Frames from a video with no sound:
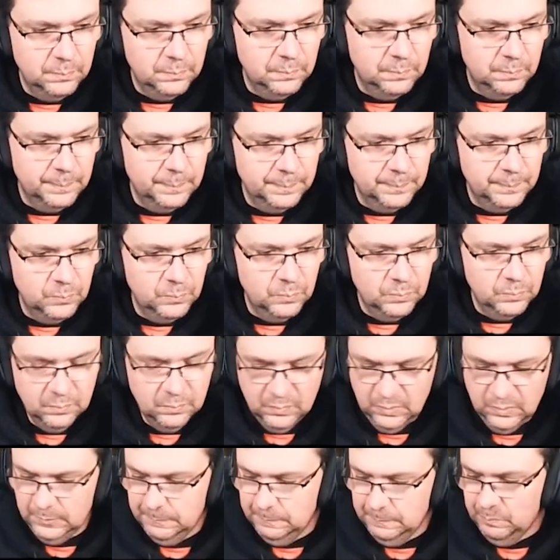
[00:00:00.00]
that
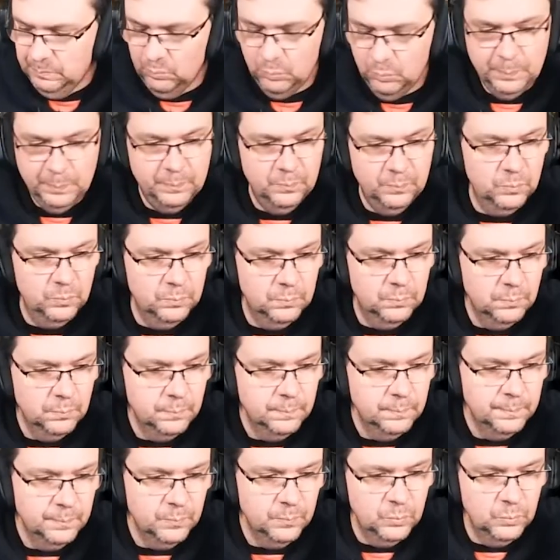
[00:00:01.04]
were
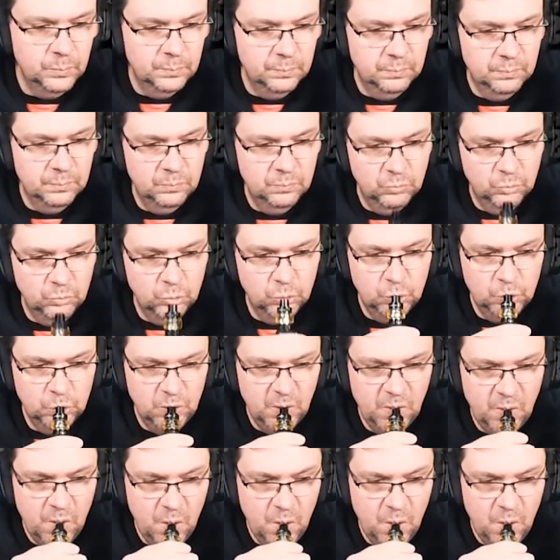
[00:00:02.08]
available as a result of that.